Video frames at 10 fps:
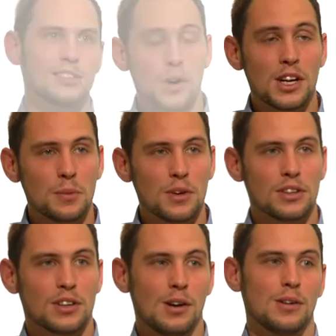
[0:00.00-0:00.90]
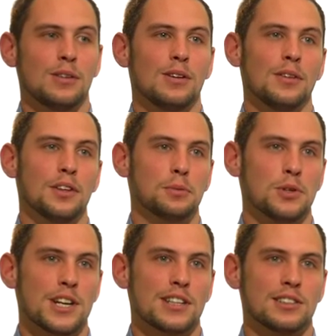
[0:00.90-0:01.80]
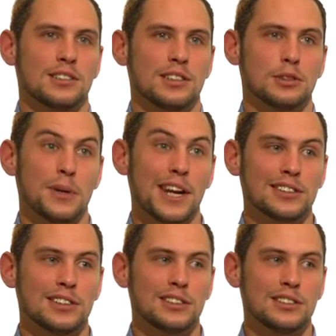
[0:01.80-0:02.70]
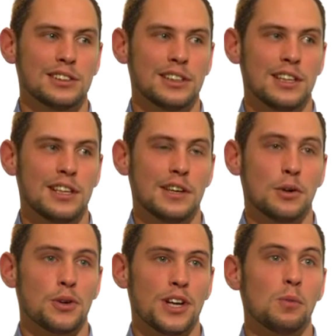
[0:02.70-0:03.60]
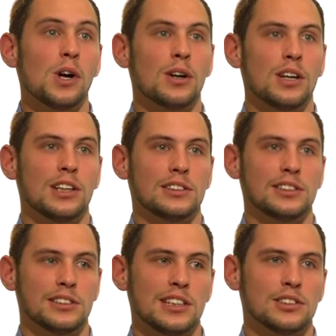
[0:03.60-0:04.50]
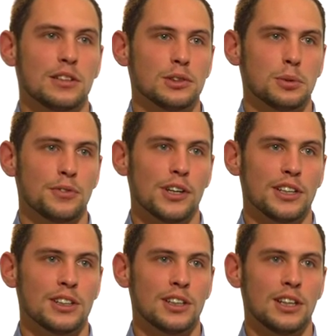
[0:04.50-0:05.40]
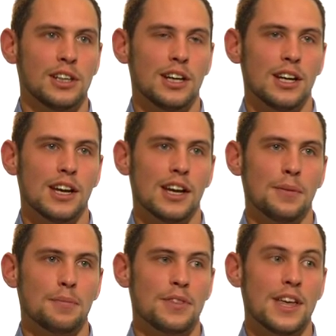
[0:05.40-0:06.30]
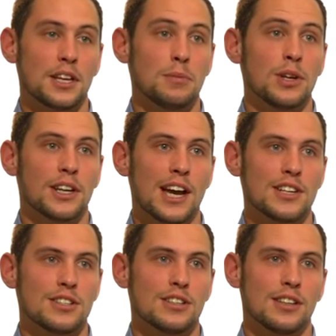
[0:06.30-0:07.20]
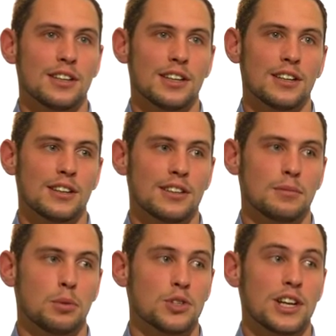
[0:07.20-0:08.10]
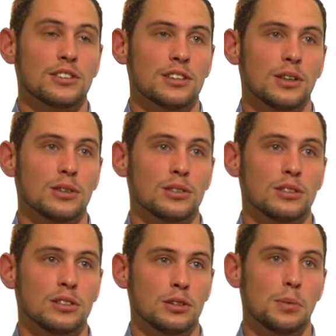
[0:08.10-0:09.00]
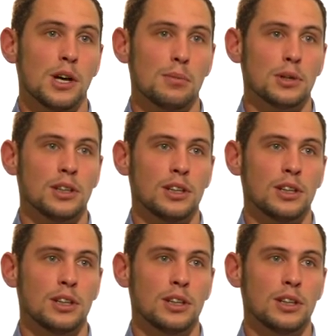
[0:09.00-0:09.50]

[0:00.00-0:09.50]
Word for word: Working with Colt on this project has been excellent. They're already a world-class internet service provider. Uh, their communication and project skills are superb.